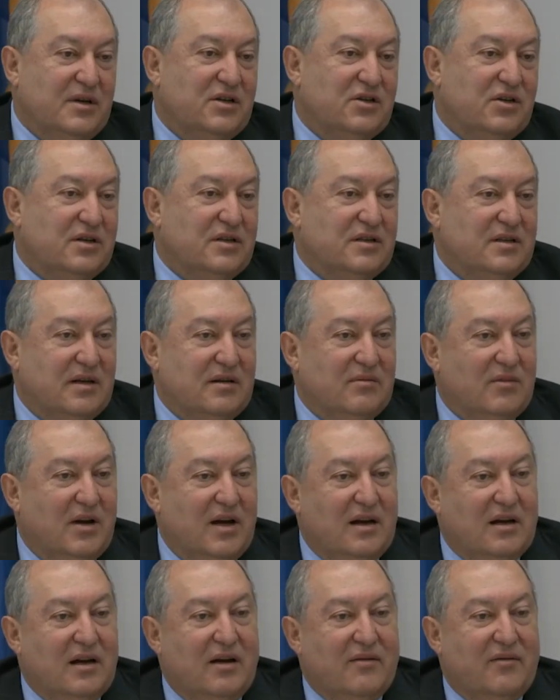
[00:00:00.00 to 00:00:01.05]
missions in
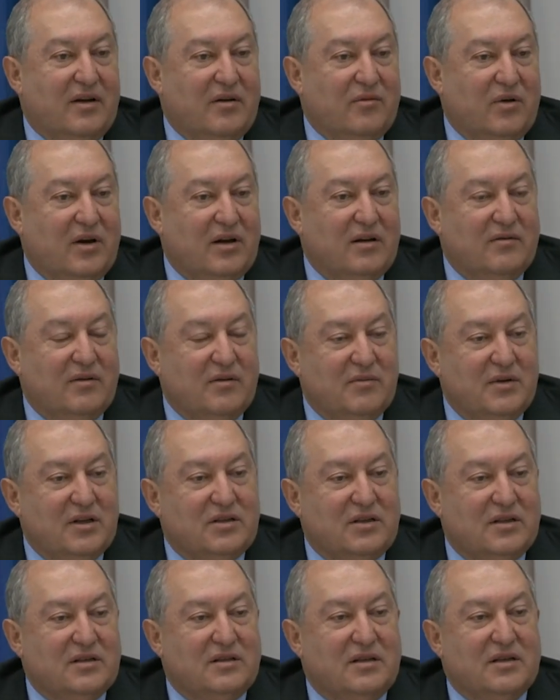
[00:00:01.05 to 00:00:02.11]
my life, and one of the
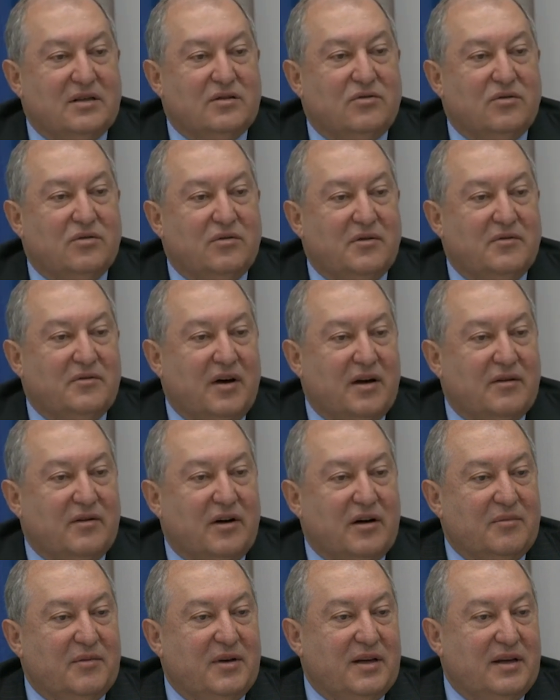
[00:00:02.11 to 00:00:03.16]
missions is to revive
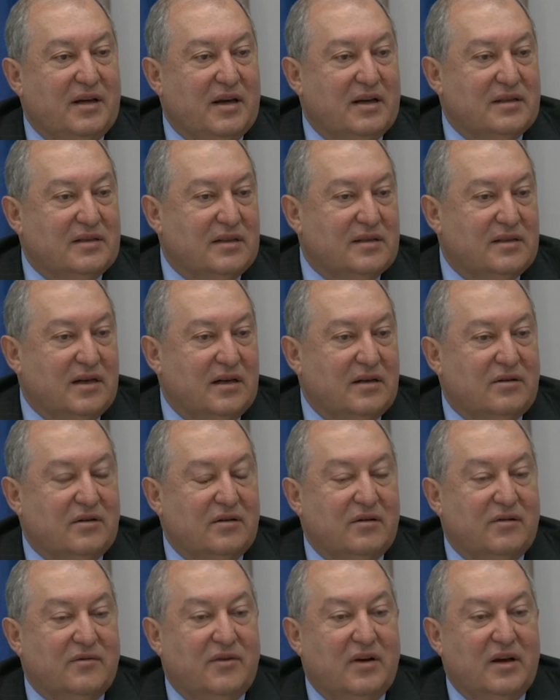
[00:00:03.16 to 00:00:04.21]
Armenia as a center
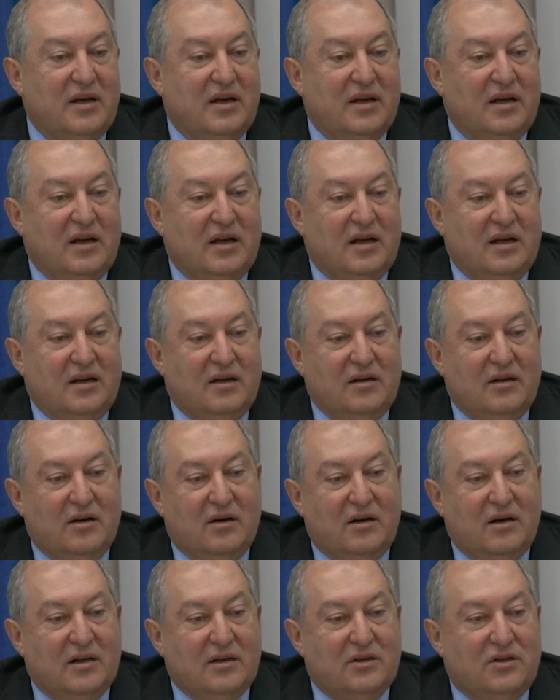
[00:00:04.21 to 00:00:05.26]
of
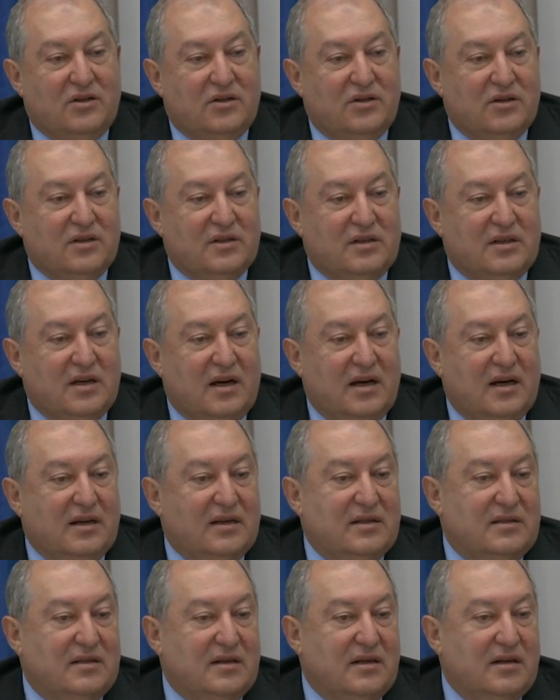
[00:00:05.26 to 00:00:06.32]
knowledge,
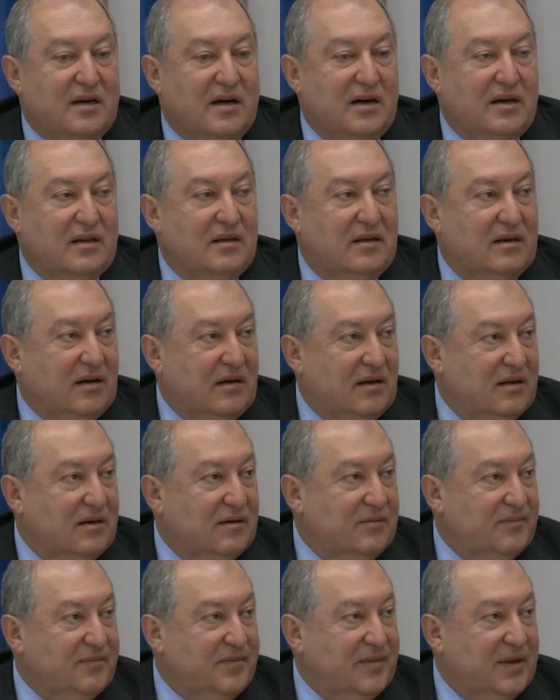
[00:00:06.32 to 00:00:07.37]
science, and high tech.
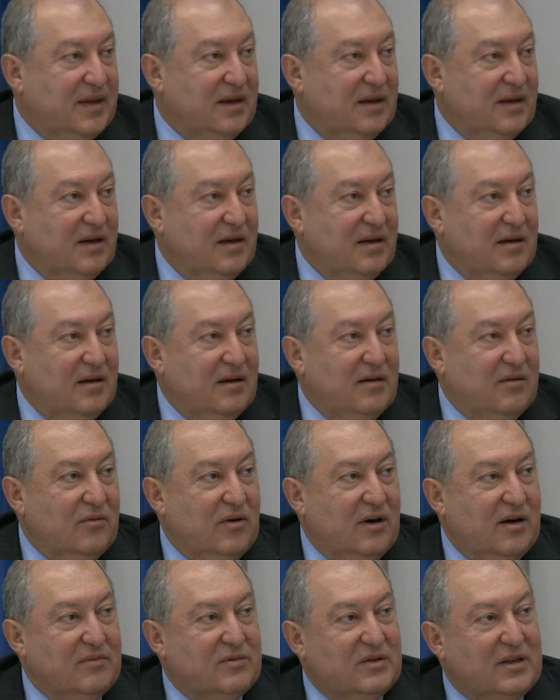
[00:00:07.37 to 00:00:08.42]

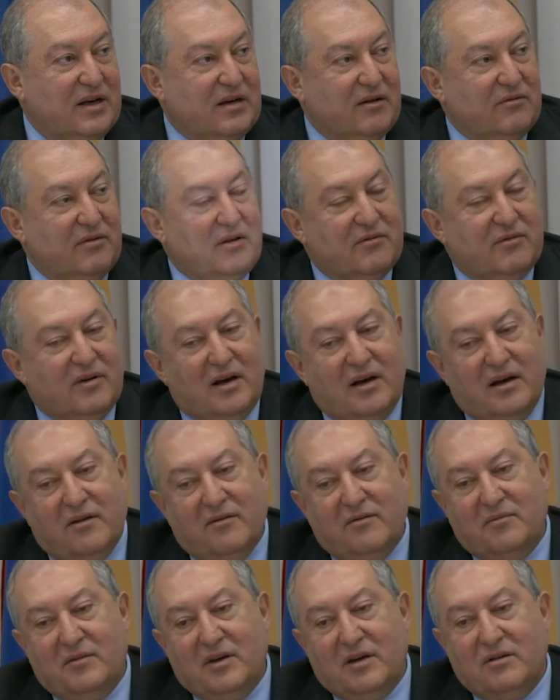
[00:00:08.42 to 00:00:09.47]
Why I'm saying
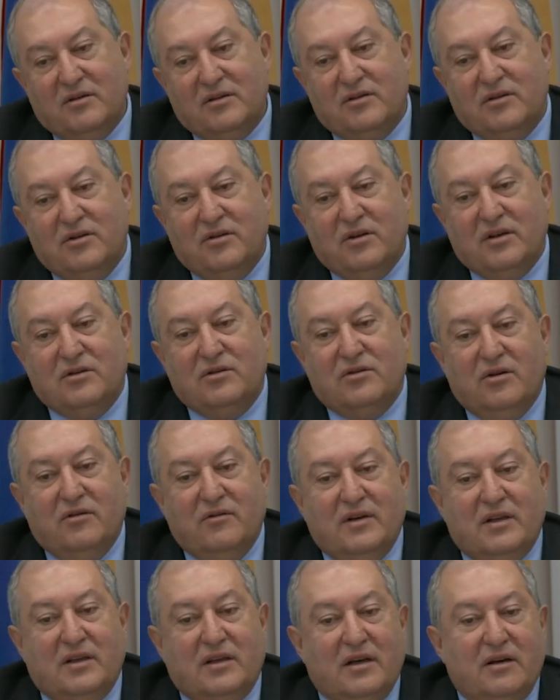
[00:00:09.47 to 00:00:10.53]
revive? Because during
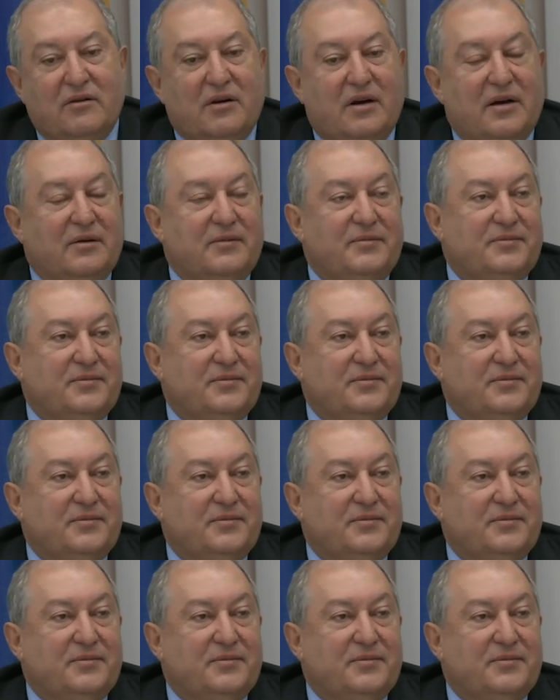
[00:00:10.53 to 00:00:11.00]
Soviet era,